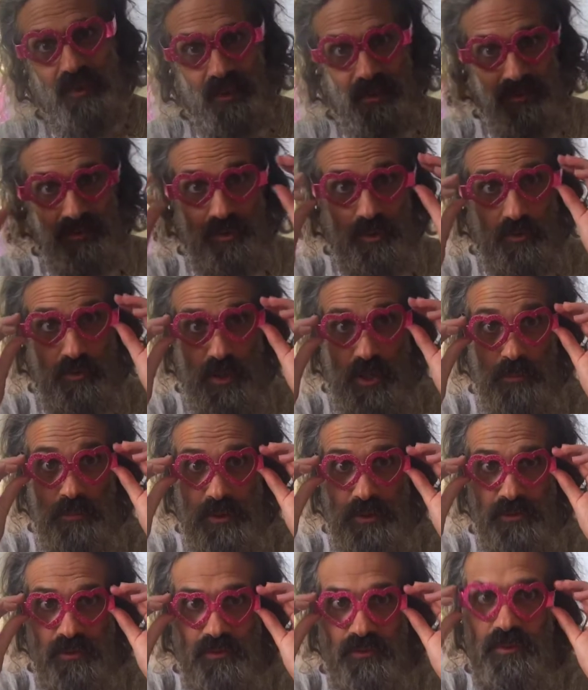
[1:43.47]
So how
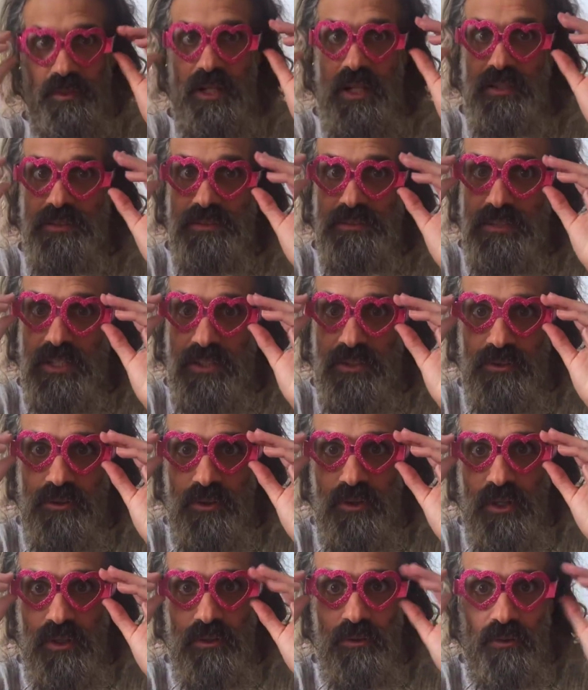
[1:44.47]
about those glasses? I don't know
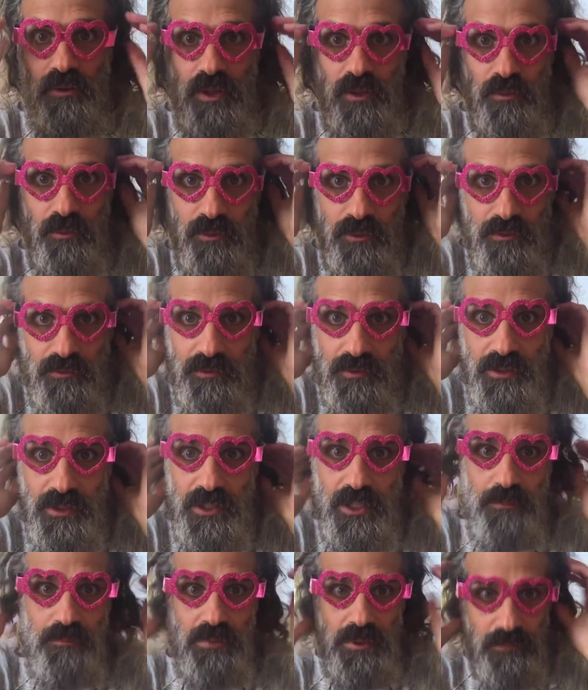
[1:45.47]
how long I will
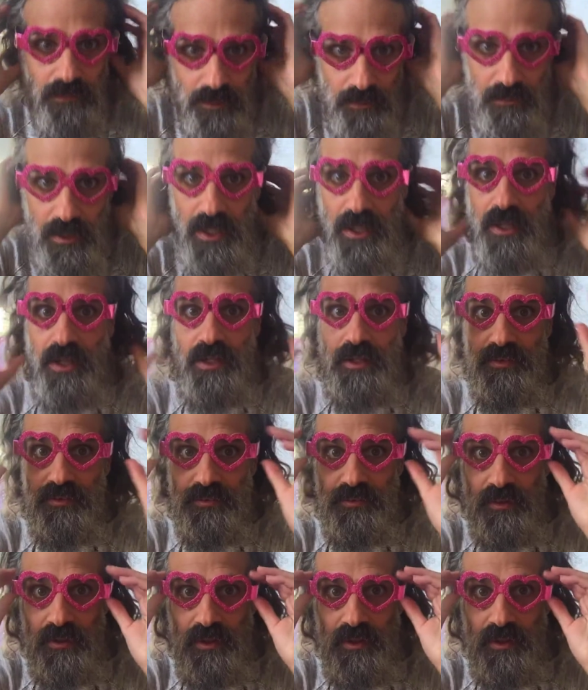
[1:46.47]
keep them on my eyes.